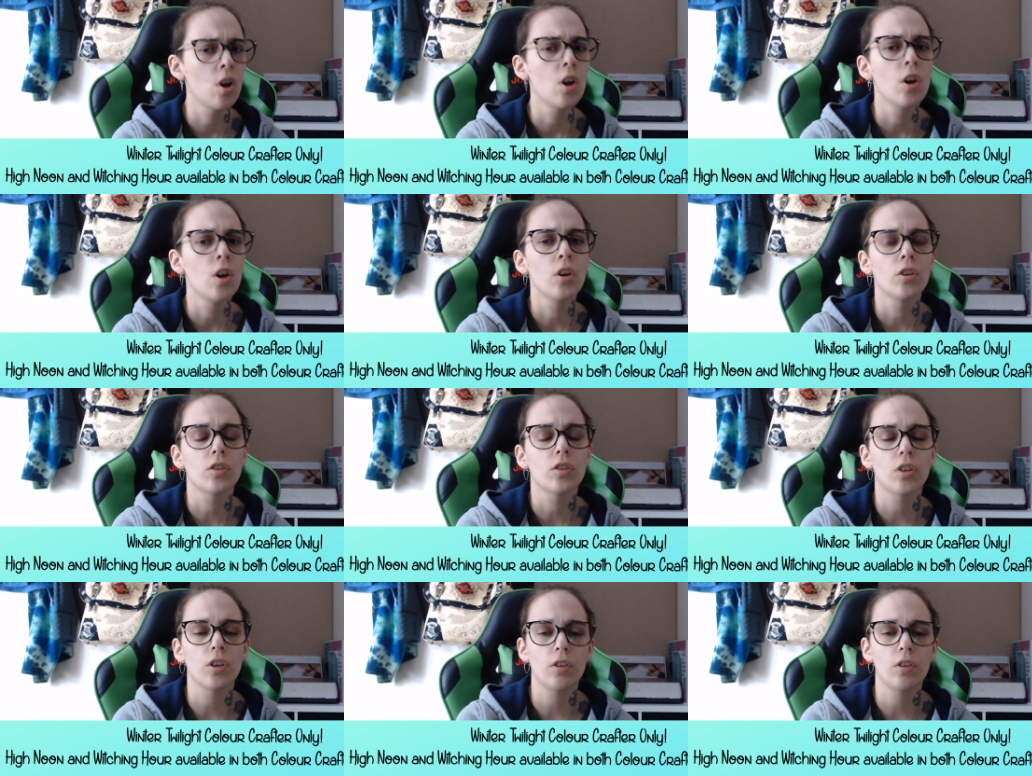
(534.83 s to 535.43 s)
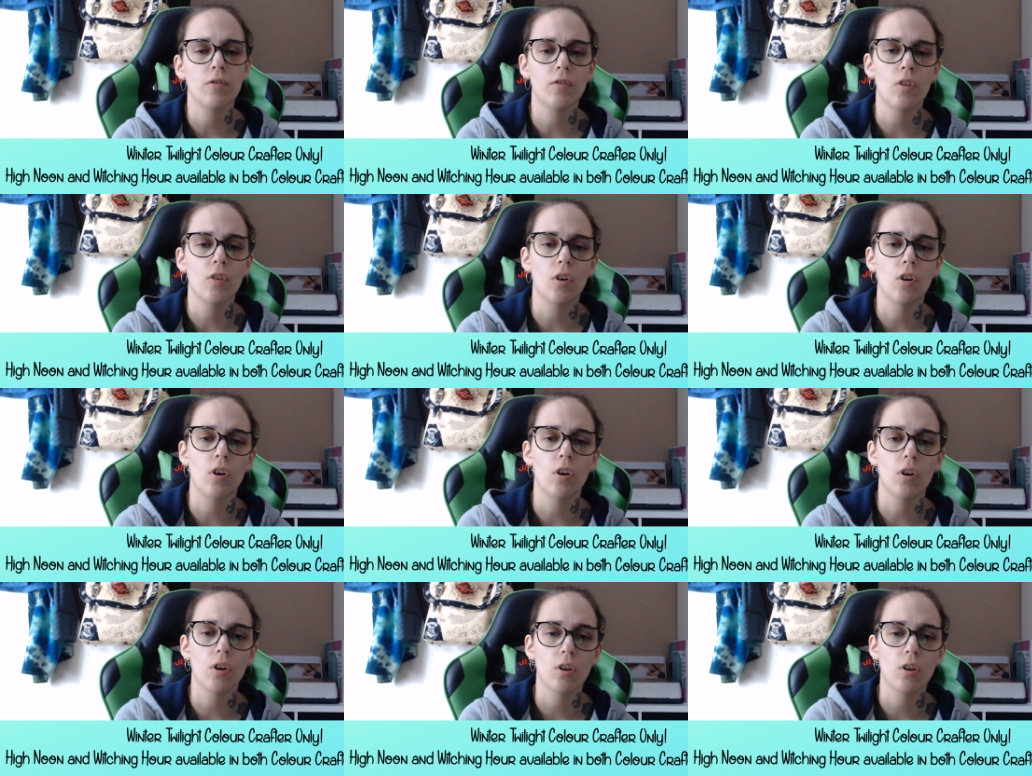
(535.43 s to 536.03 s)
So you've
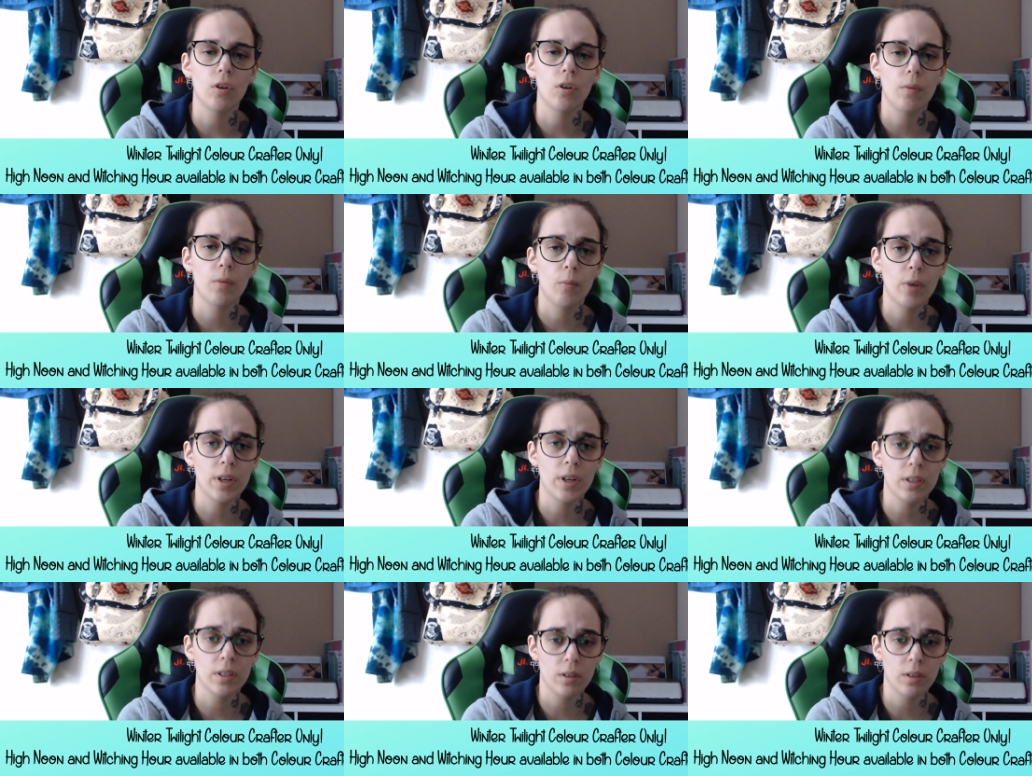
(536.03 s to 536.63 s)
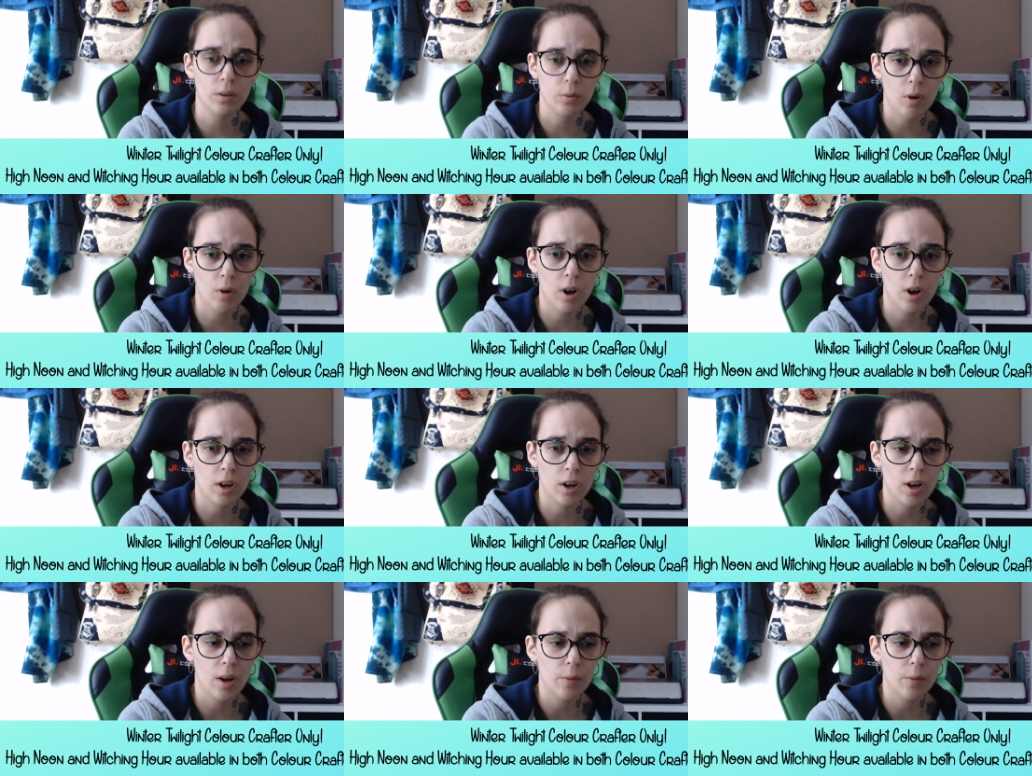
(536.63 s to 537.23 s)
got Winter
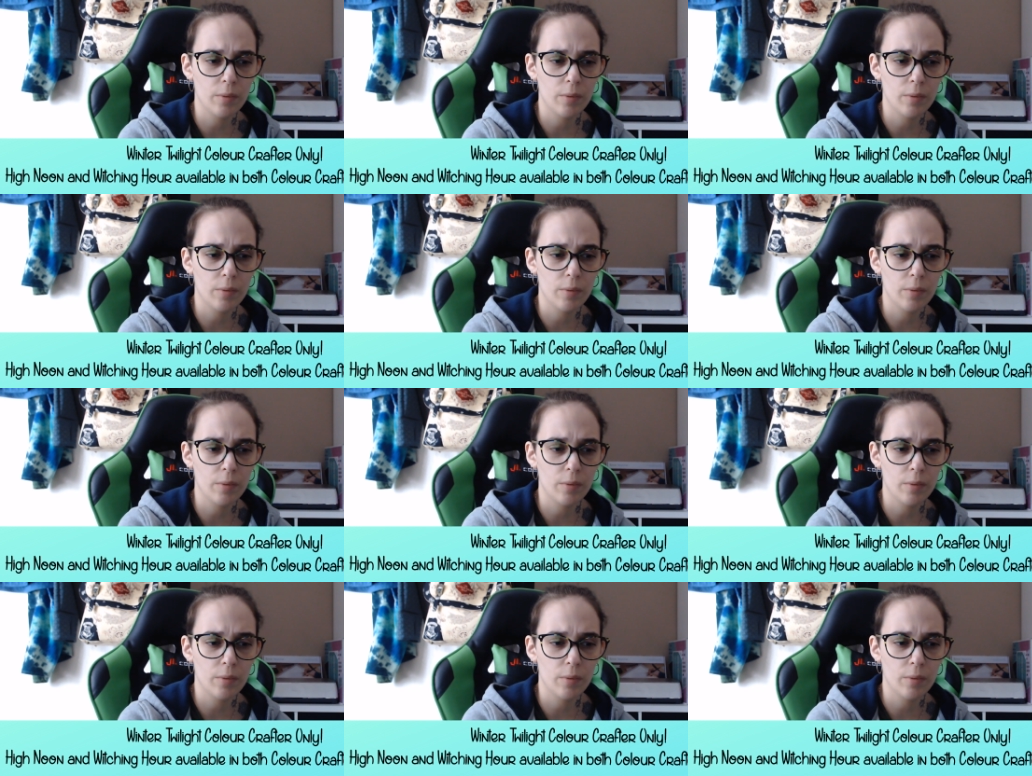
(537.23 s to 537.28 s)
Twilight,